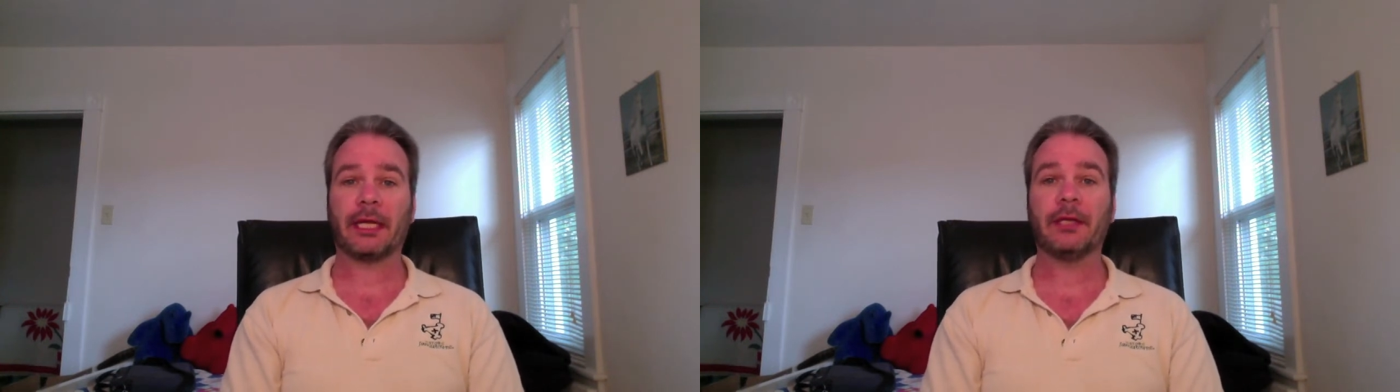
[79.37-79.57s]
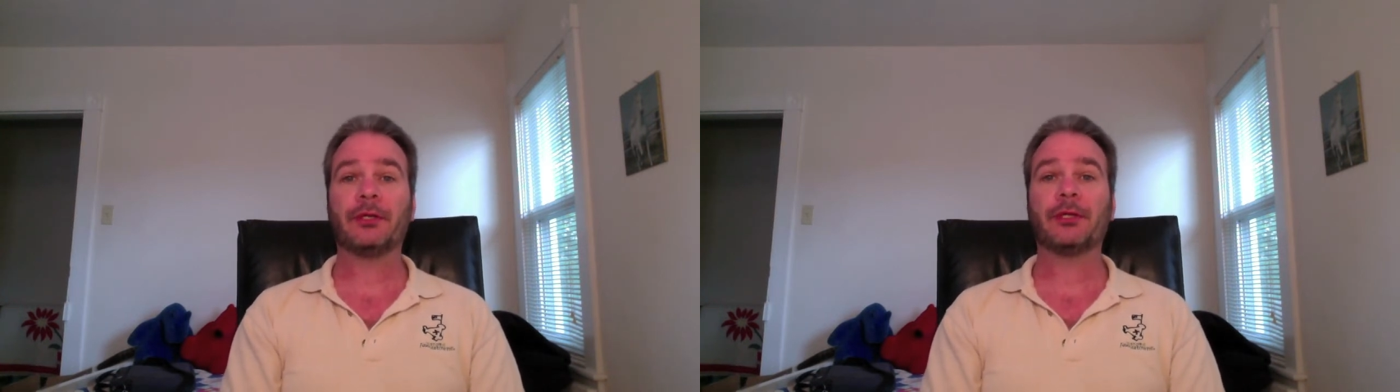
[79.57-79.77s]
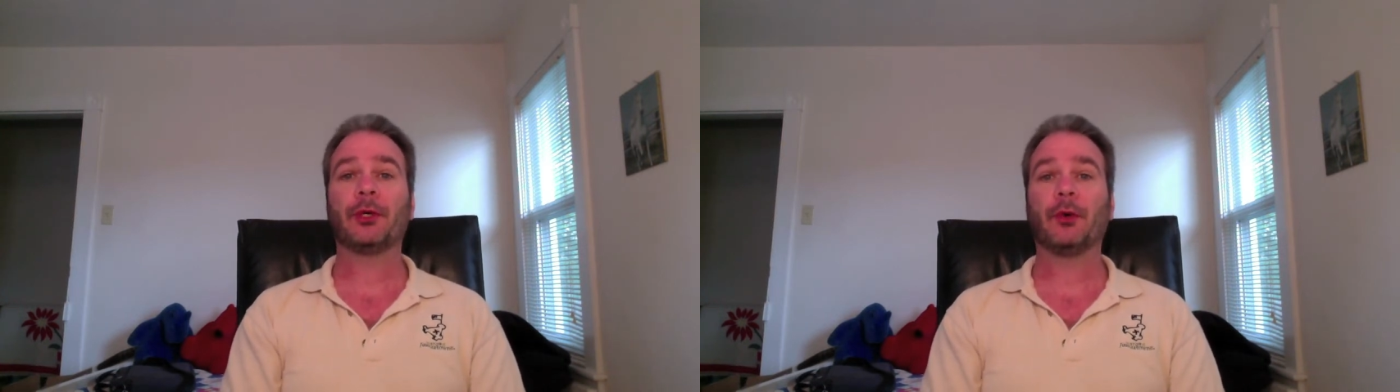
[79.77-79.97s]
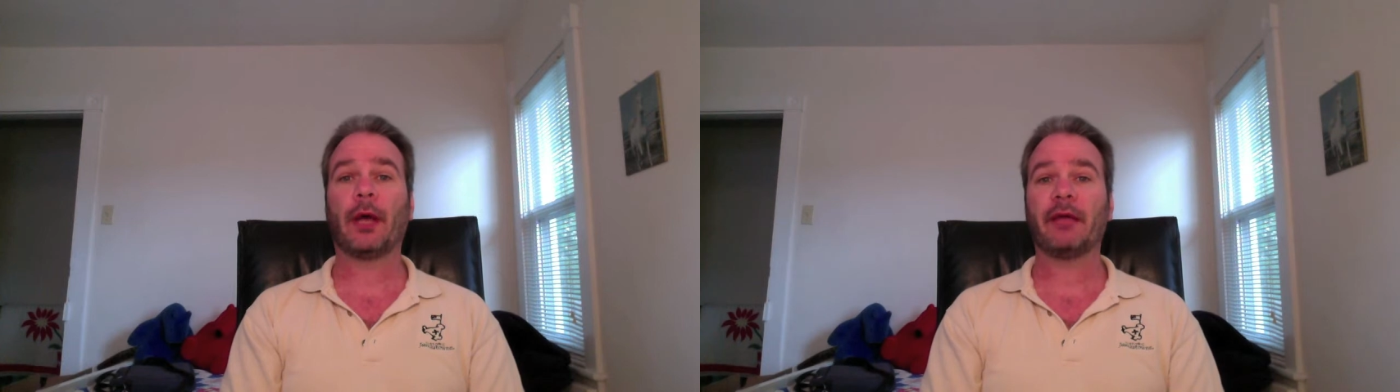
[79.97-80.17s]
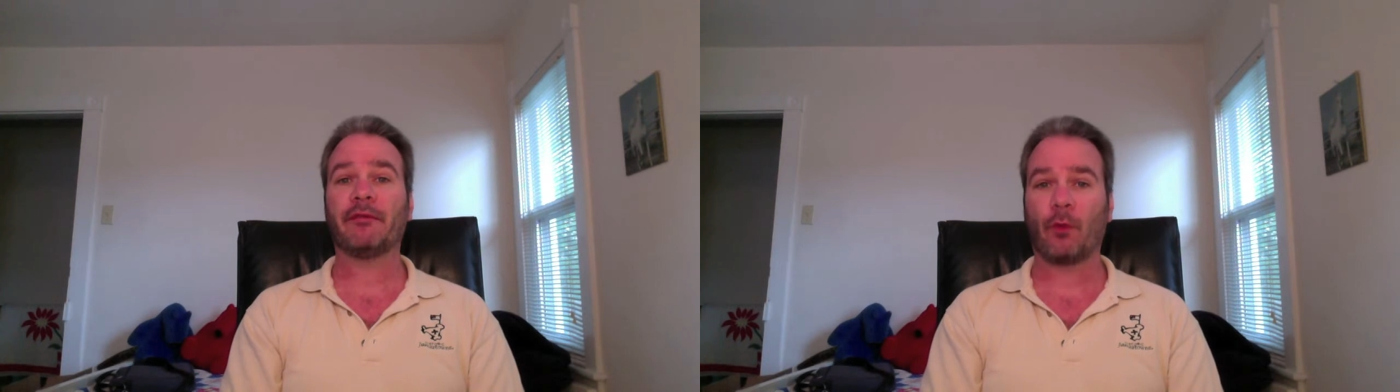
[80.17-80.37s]
into
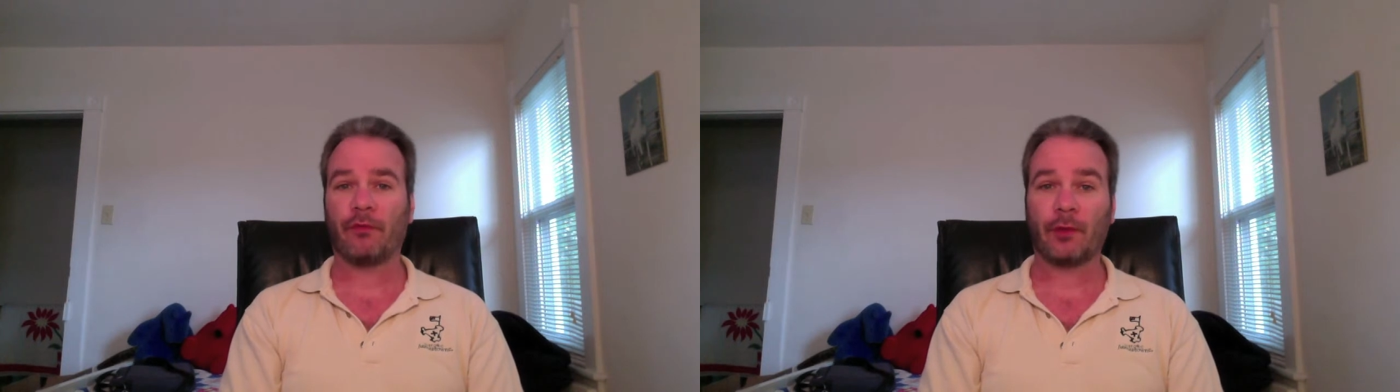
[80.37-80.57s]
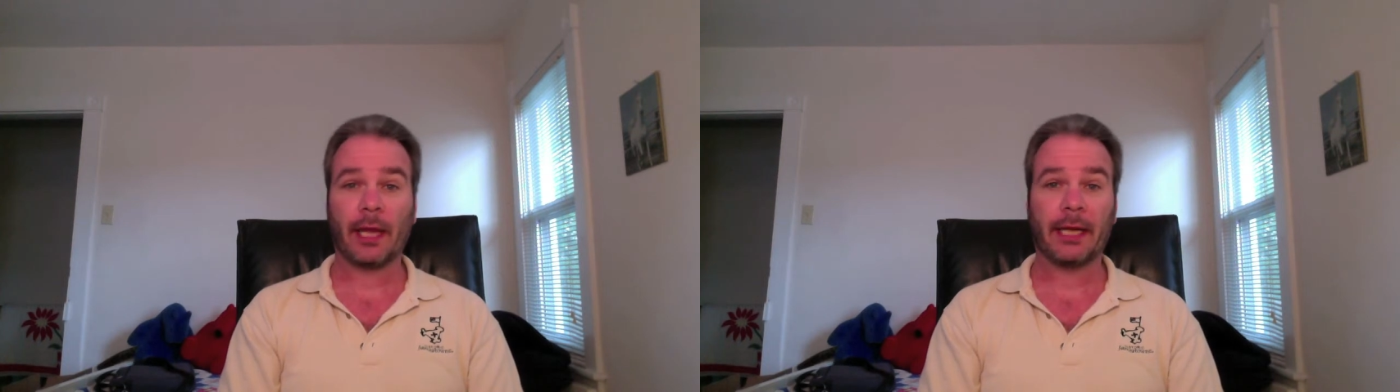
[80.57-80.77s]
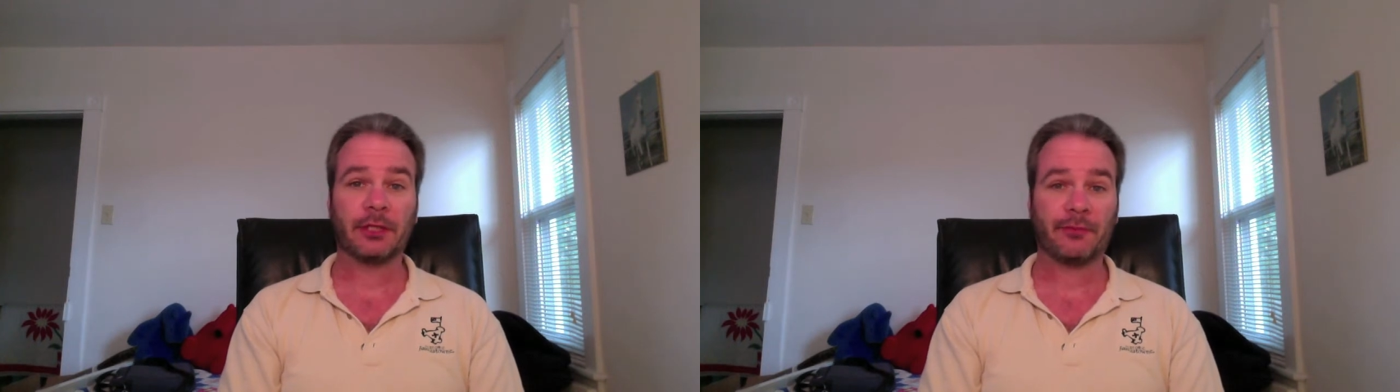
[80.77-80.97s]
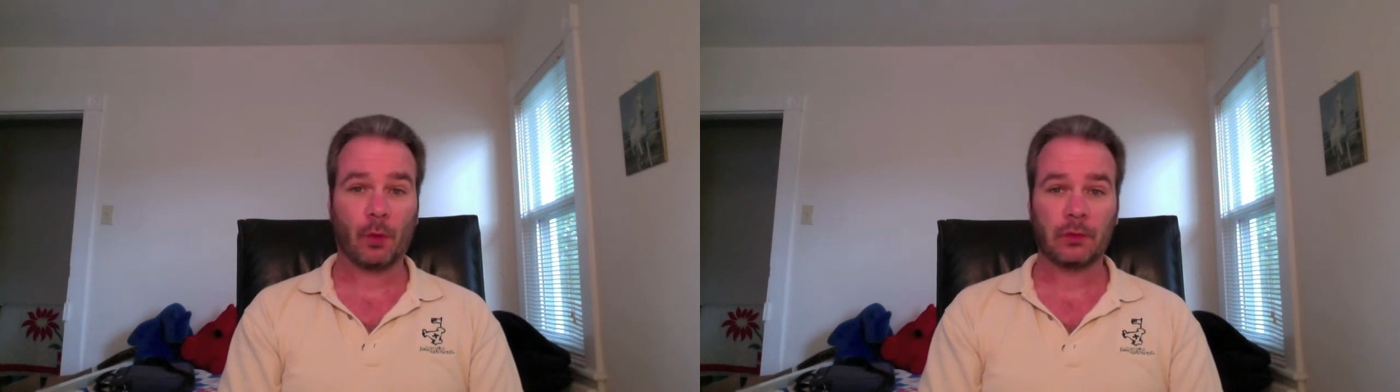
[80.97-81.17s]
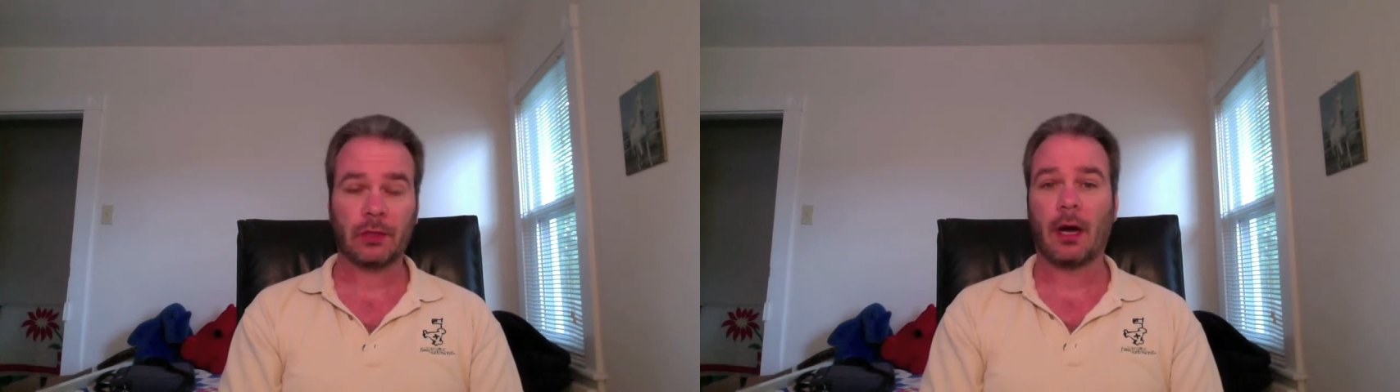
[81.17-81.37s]
a full fledged,
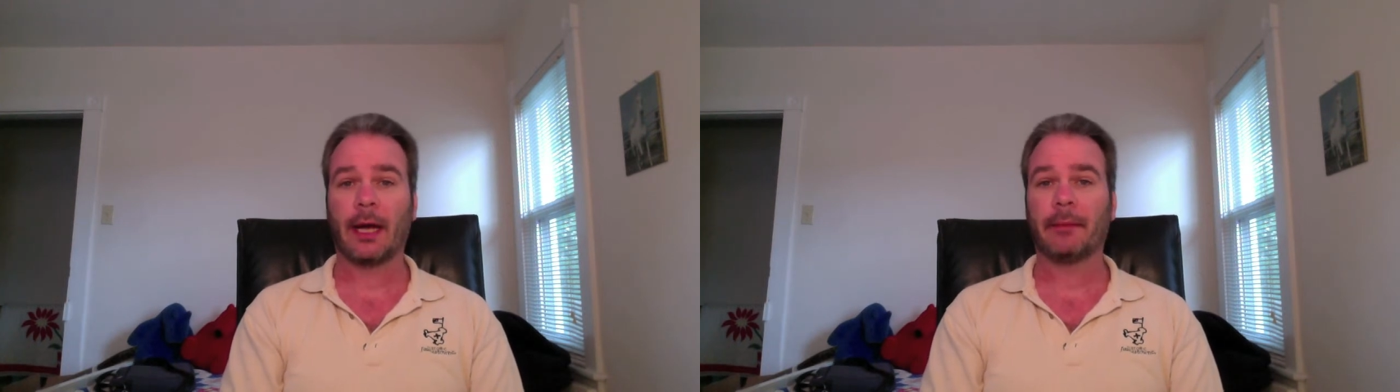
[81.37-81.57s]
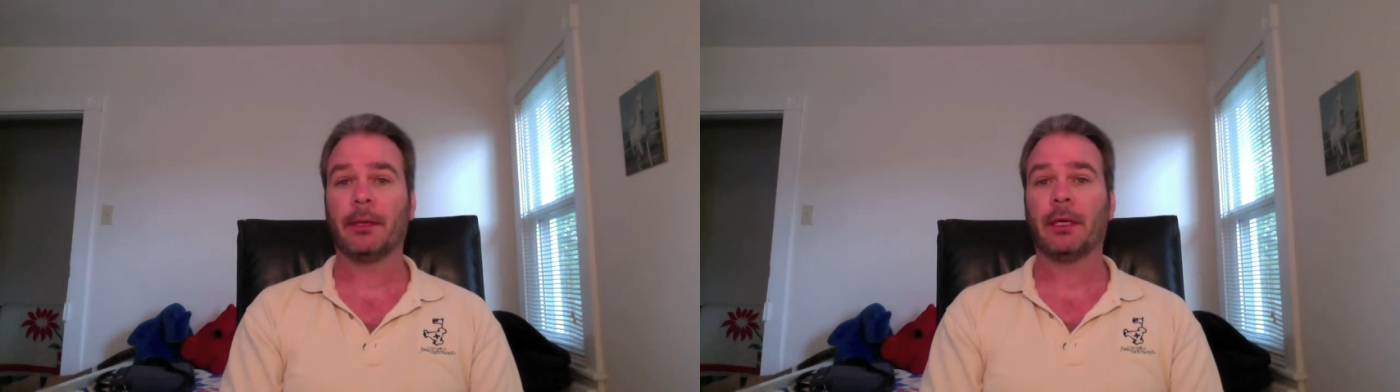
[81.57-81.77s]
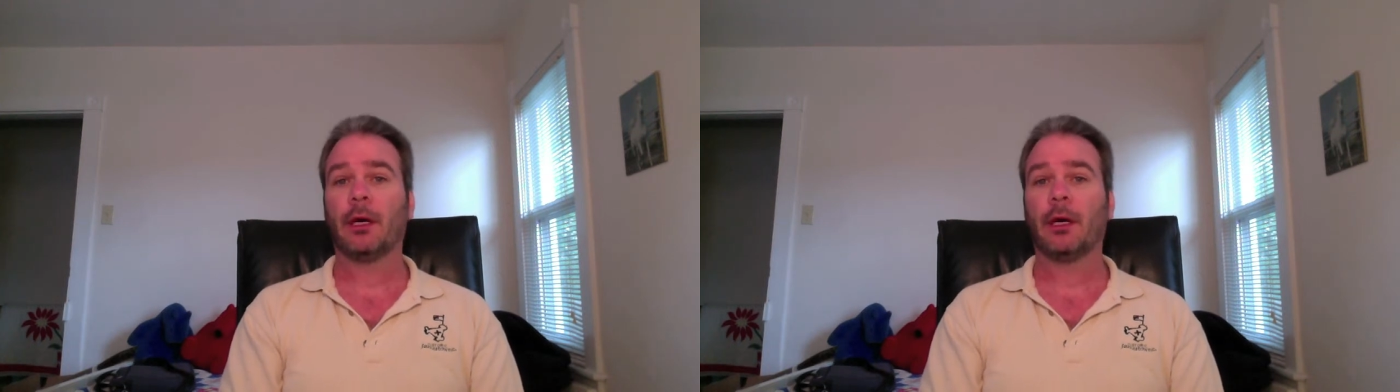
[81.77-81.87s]
full time,